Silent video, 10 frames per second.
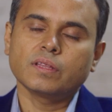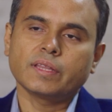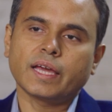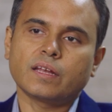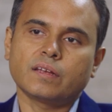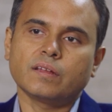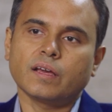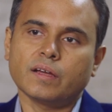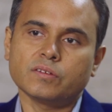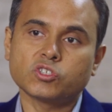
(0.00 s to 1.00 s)
that
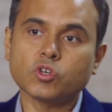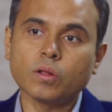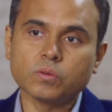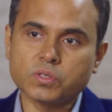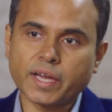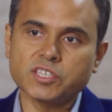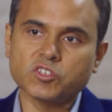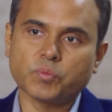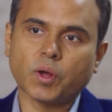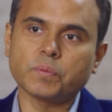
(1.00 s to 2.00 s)
solve those kinds
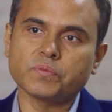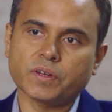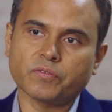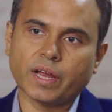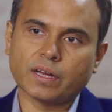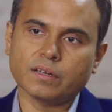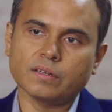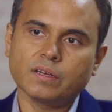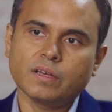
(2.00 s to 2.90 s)
of problems at Fractal.